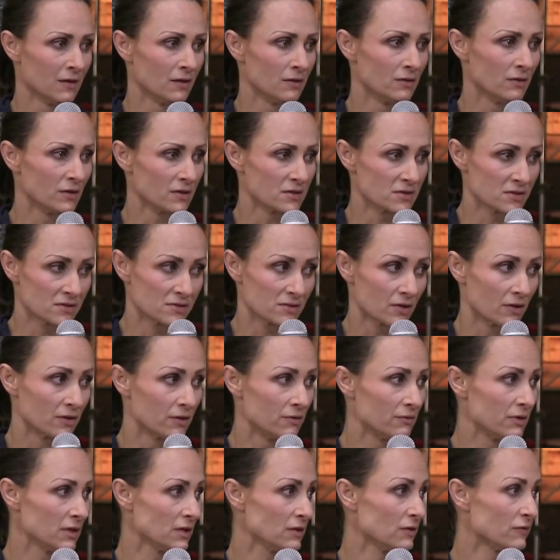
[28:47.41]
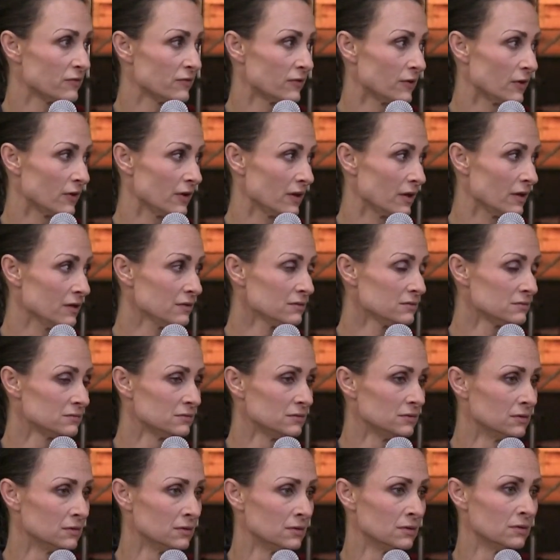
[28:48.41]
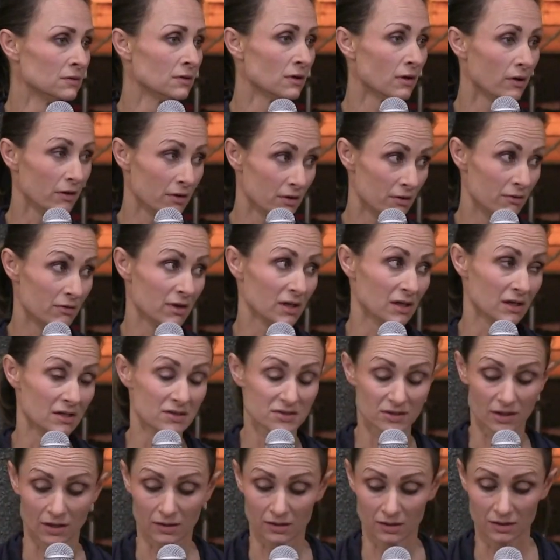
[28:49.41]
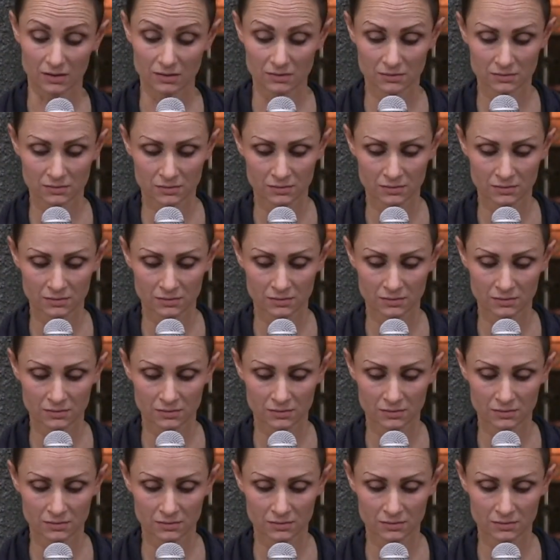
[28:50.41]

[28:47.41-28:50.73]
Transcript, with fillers: not just honoring the Father, honoring each other.